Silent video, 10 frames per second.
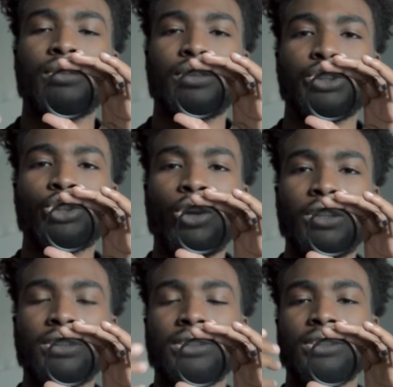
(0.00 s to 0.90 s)

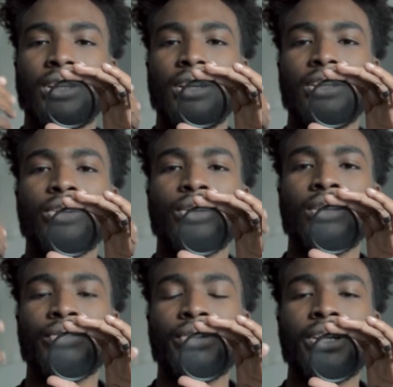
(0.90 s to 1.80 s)
shots,
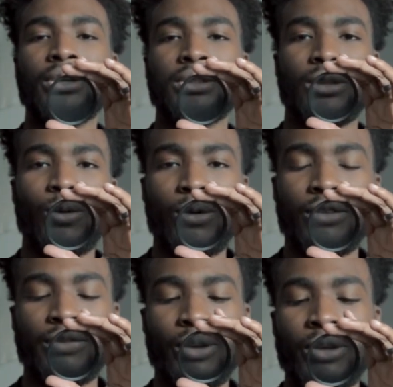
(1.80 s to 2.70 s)
your videos or
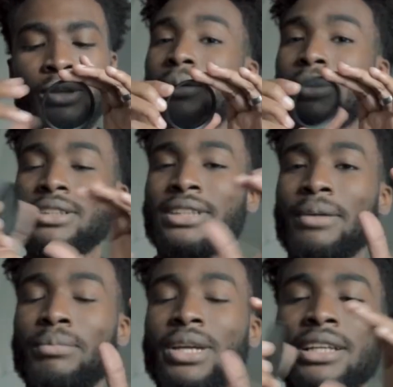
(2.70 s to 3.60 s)
photos. What does
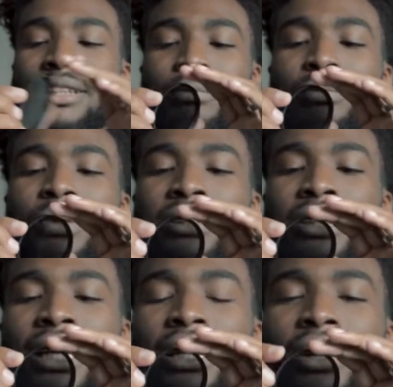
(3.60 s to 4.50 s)
that mean? It means
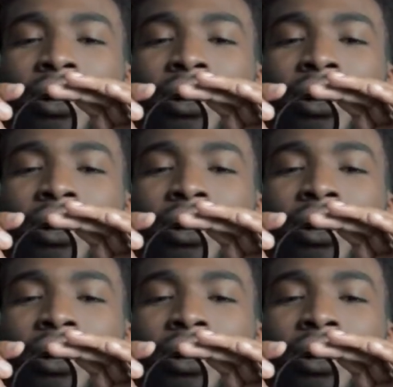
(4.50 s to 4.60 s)
like